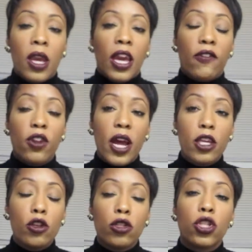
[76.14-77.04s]
If you're
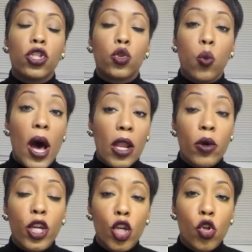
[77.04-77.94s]
not used to
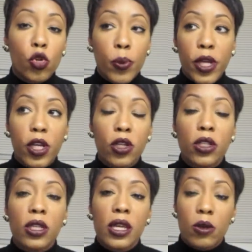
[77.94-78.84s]
swallowing huge
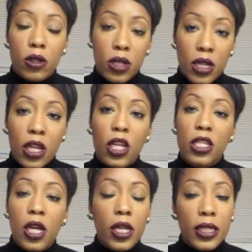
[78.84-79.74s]
pills, uh, to get
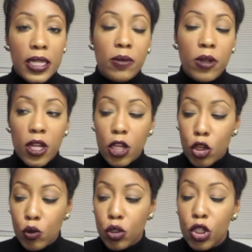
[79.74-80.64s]
it's gonna take some getting
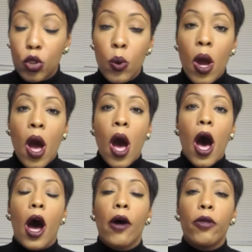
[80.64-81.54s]
used to.
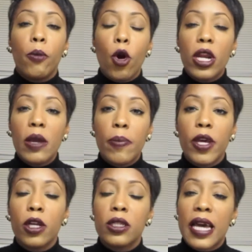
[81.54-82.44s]
Uh, the morning
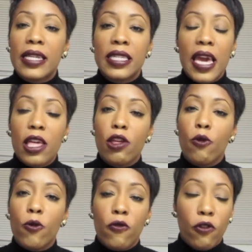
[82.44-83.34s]
pills I take
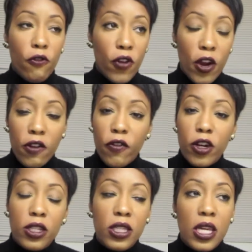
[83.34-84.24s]
the very
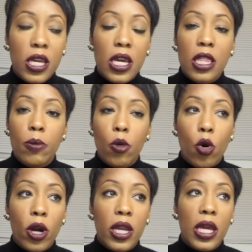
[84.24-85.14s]
first thing in the
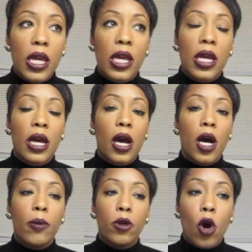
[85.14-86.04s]
morning.
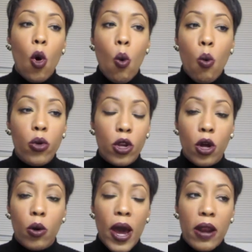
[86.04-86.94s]
Um, no, you
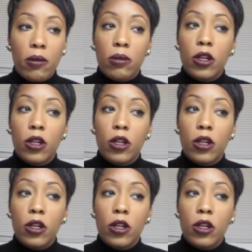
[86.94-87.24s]
know, I,